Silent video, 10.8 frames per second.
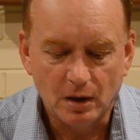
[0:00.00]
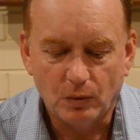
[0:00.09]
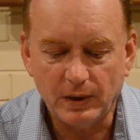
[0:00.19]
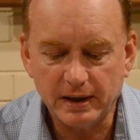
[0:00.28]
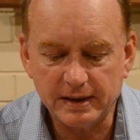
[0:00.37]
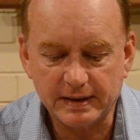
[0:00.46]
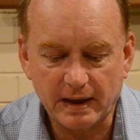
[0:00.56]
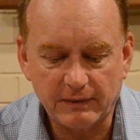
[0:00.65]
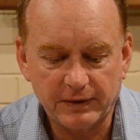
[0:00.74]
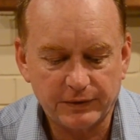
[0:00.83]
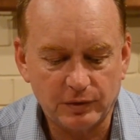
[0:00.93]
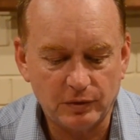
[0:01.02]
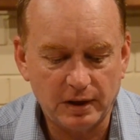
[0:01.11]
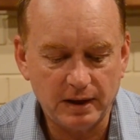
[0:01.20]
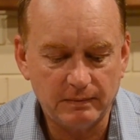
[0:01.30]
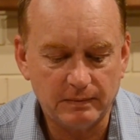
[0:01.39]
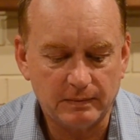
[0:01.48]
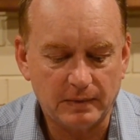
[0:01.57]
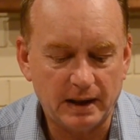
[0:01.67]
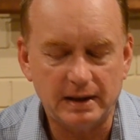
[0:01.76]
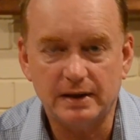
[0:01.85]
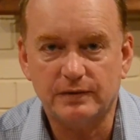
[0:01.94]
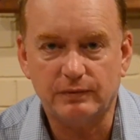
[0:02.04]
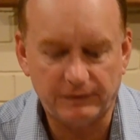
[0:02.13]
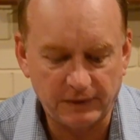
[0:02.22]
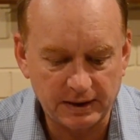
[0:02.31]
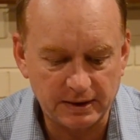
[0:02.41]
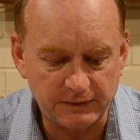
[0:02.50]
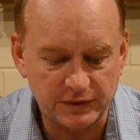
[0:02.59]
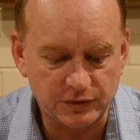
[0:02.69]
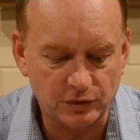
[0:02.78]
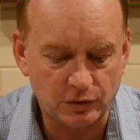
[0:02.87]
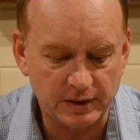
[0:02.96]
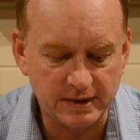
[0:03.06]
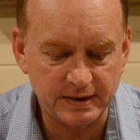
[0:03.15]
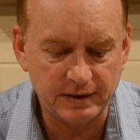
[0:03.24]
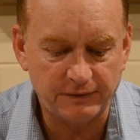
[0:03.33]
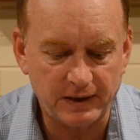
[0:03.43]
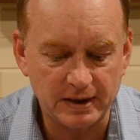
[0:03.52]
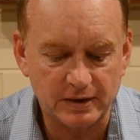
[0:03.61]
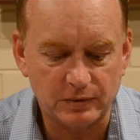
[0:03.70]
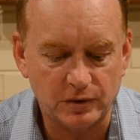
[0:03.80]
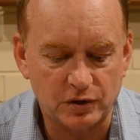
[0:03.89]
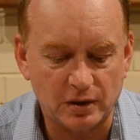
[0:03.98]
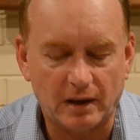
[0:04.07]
We discover through him and his reflective stories the events which